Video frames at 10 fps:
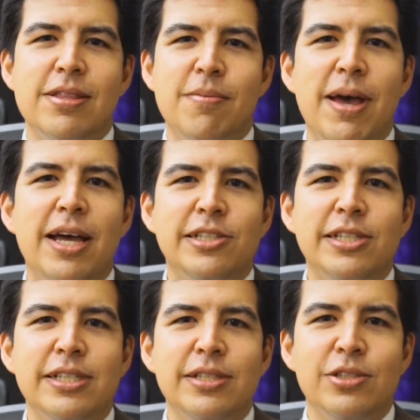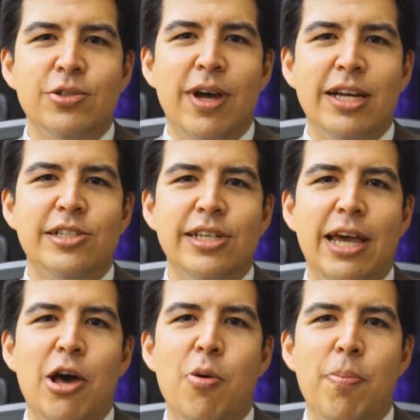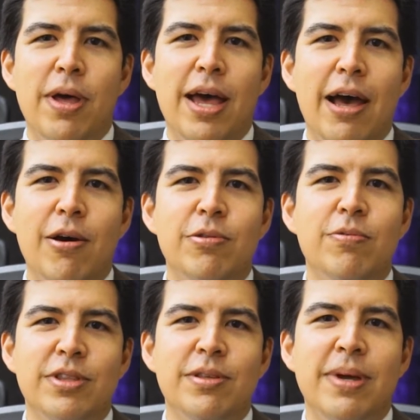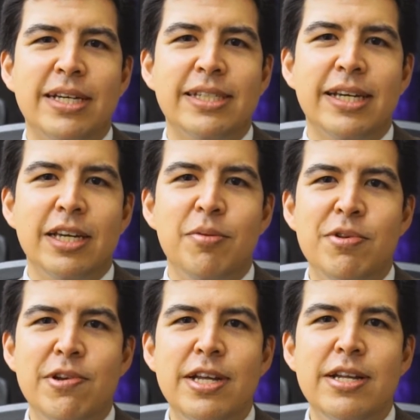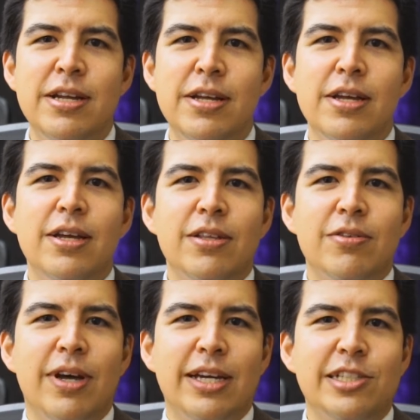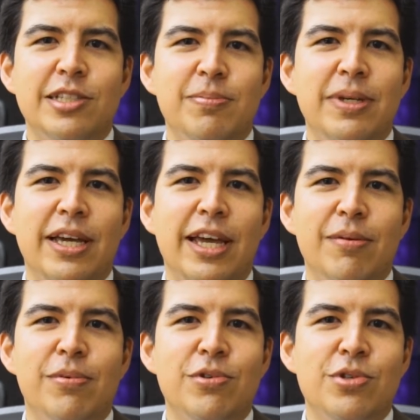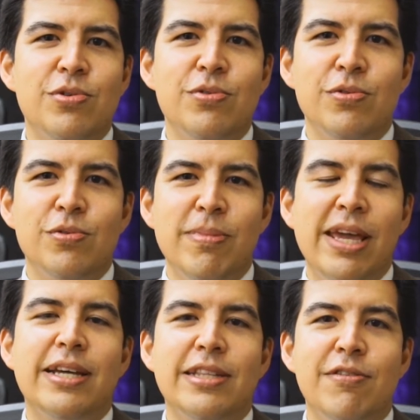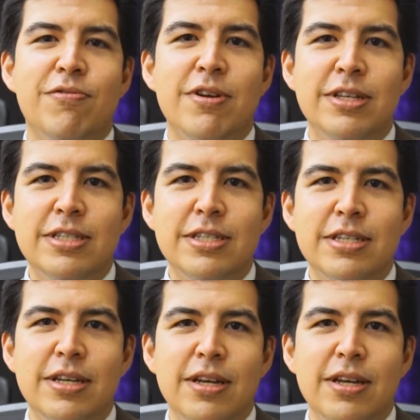the passion to actually help out with the Mexican community, to actually be able to make a difference,